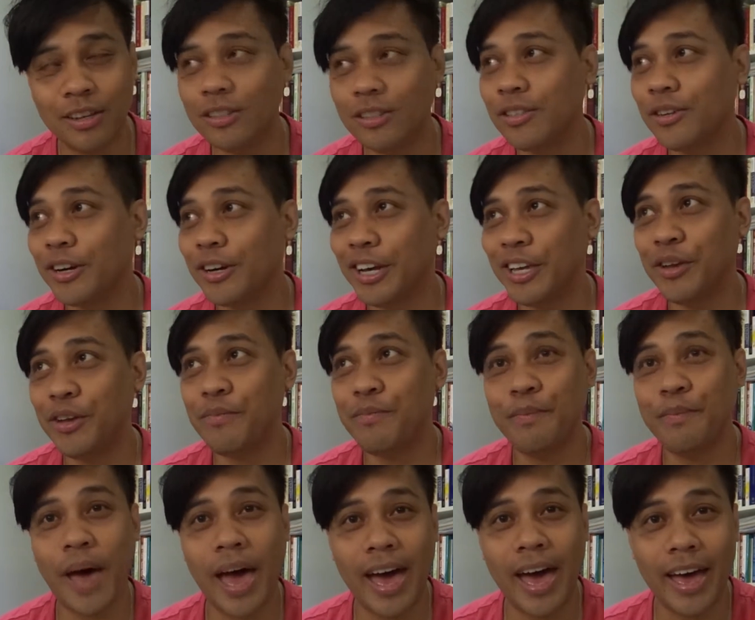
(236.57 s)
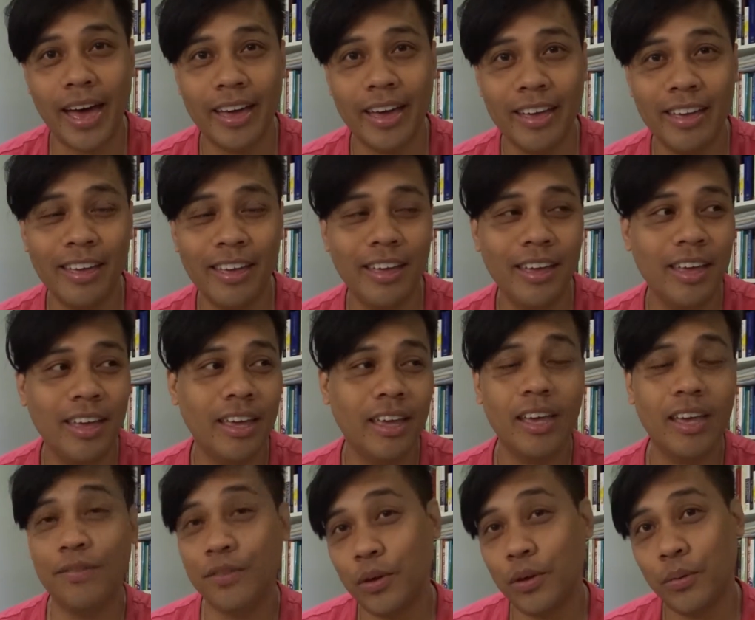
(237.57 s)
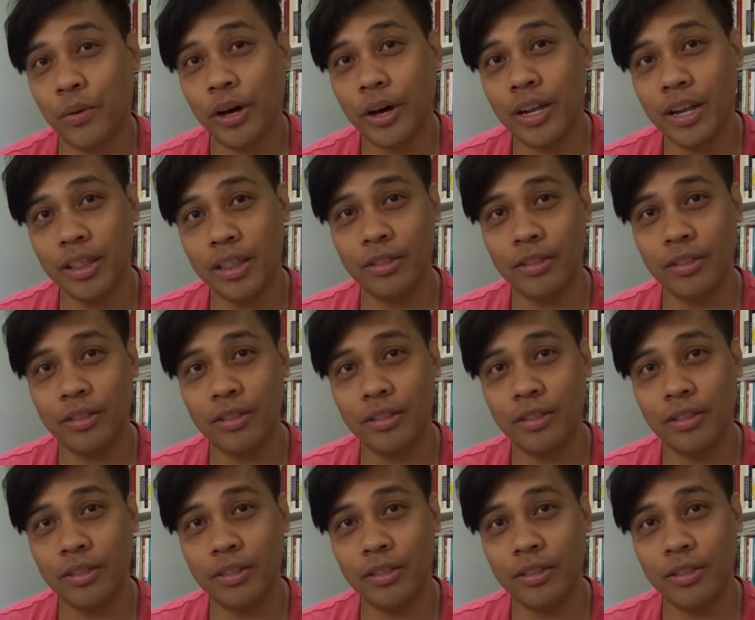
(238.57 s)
or sorry, in your bag, if you want.